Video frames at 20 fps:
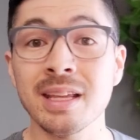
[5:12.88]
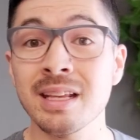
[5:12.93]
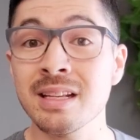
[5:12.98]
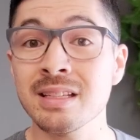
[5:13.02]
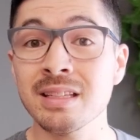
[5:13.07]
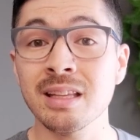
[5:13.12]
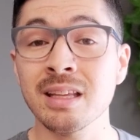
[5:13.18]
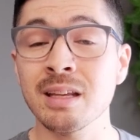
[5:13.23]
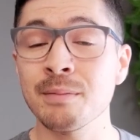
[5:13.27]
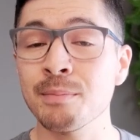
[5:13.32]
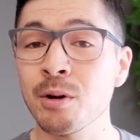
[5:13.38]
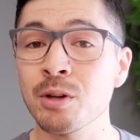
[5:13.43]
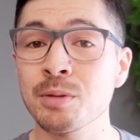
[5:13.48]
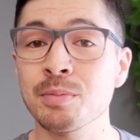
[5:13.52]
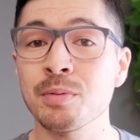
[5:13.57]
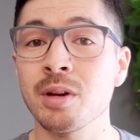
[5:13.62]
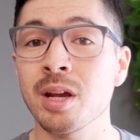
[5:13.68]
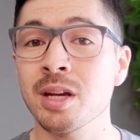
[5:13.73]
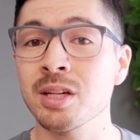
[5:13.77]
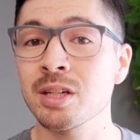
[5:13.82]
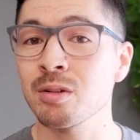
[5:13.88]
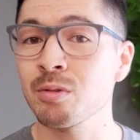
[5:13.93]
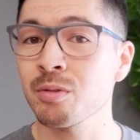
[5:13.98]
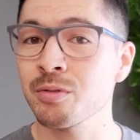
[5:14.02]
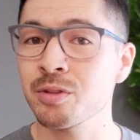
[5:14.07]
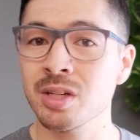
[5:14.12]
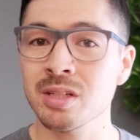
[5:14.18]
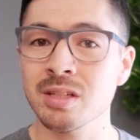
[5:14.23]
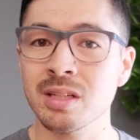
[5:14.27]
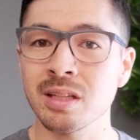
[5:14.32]
easily in post-production with
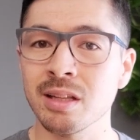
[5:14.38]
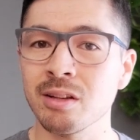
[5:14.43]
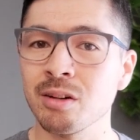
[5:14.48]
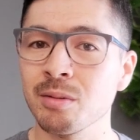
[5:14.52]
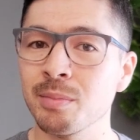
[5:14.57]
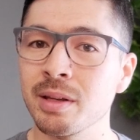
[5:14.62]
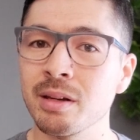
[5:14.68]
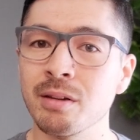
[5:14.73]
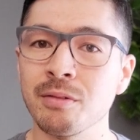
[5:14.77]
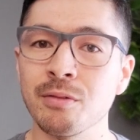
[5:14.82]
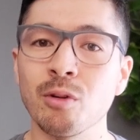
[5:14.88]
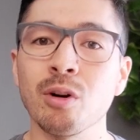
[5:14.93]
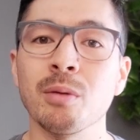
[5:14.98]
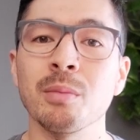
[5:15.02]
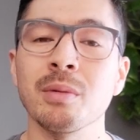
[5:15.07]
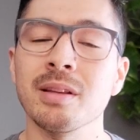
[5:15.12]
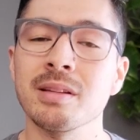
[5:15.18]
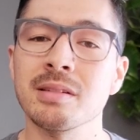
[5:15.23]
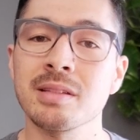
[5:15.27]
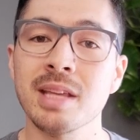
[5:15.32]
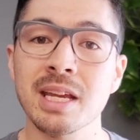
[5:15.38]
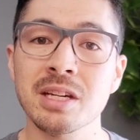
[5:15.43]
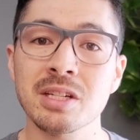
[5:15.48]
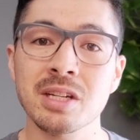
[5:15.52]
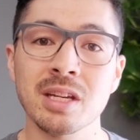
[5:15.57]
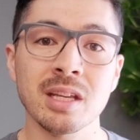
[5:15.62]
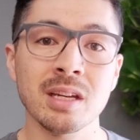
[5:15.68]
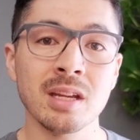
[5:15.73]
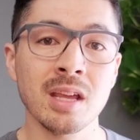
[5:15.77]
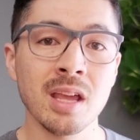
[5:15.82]
just a little bit of
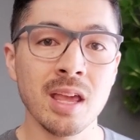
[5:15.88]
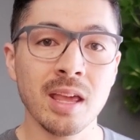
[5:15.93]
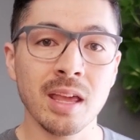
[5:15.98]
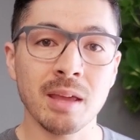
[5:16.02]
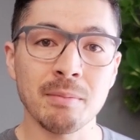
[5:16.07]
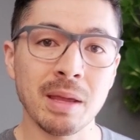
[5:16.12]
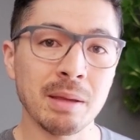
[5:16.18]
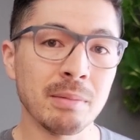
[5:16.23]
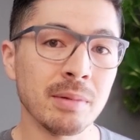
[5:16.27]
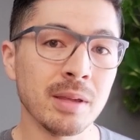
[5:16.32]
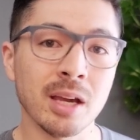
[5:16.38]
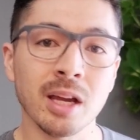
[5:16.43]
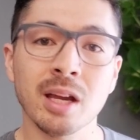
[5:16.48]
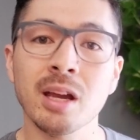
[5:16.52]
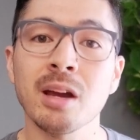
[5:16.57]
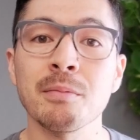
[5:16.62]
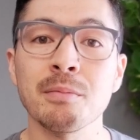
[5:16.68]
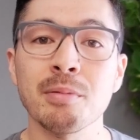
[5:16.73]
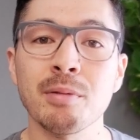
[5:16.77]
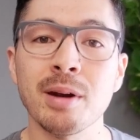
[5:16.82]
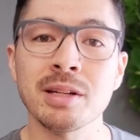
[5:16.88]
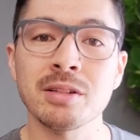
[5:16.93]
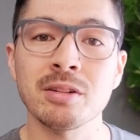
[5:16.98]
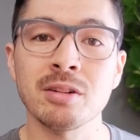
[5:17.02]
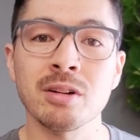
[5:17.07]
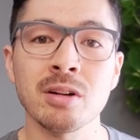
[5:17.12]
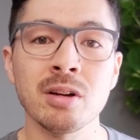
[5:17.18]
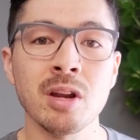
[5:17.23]
normalization and maybe a compressor,